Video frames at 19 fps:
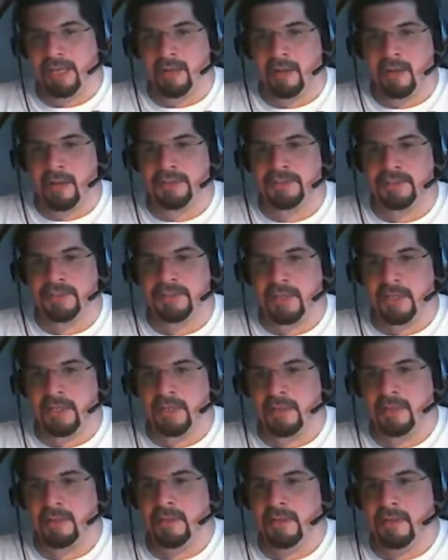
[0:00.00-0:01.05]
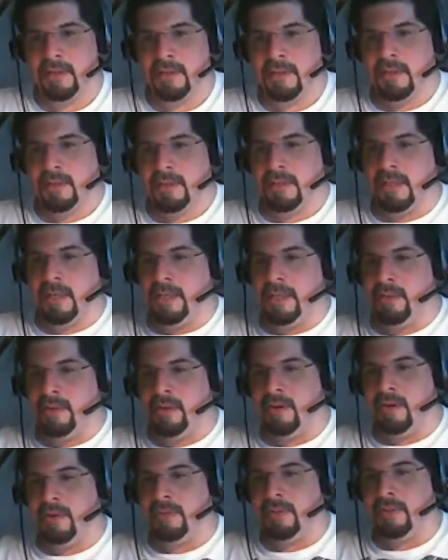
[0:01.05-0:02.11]
lost the
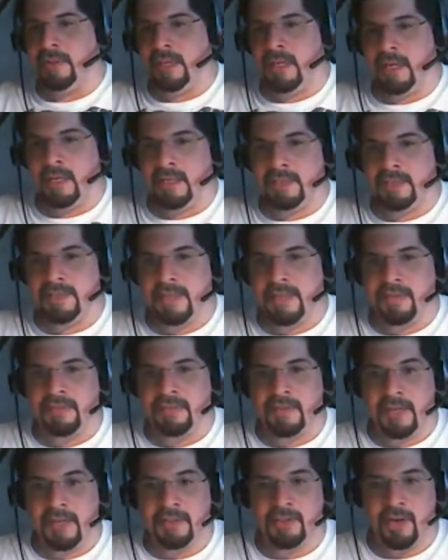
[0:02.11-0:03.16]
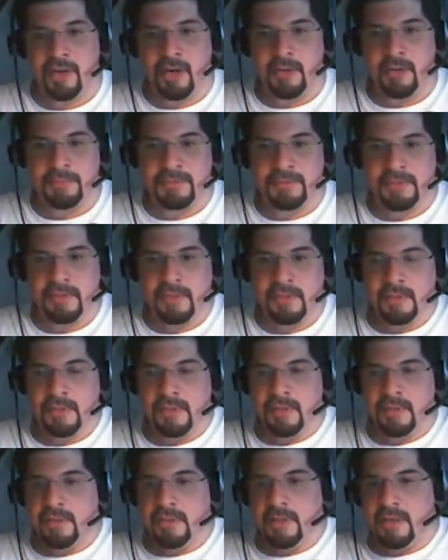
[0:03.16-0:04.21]
leader of the Southside Sharps.
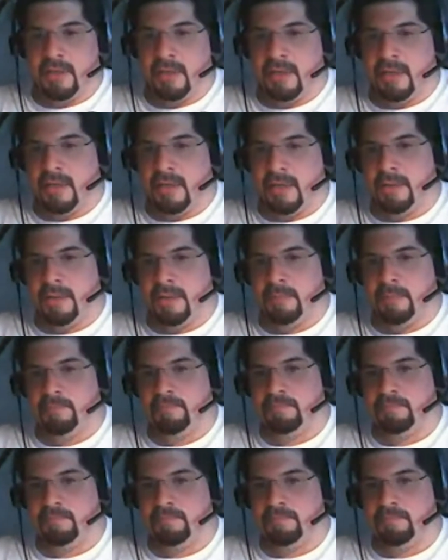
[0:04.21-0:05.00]
Um,